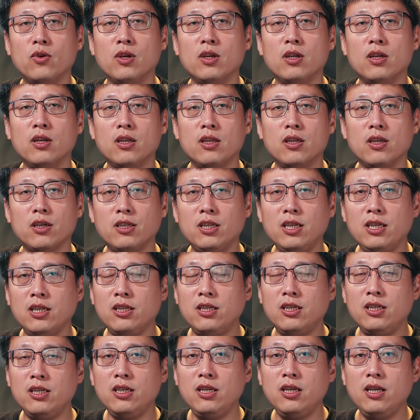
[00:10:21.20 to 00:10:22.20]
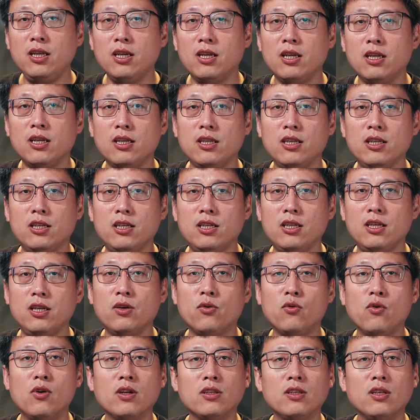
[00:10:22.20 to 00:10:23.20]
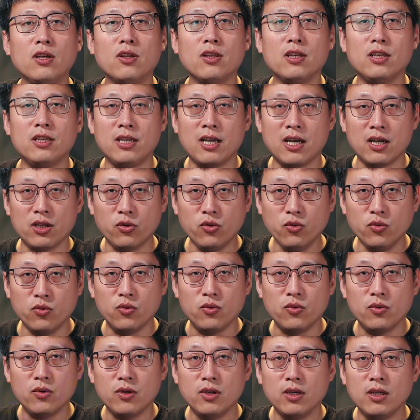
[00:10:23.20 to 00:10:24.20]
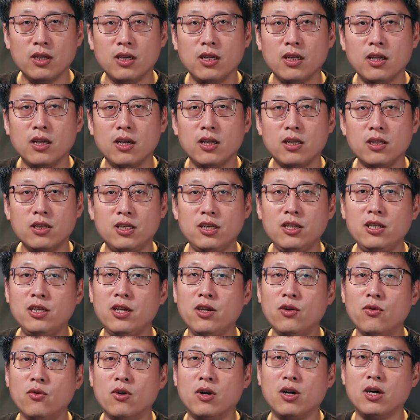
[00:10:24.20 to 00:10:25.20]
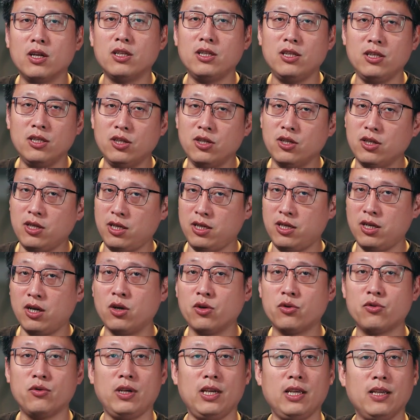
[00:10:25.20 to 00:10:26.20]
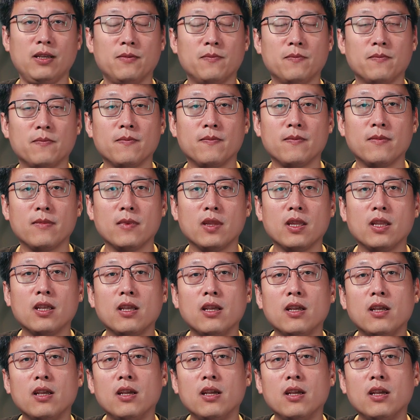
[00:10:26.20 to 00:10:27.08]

and light intensity in real time, and get timely reminders for watering.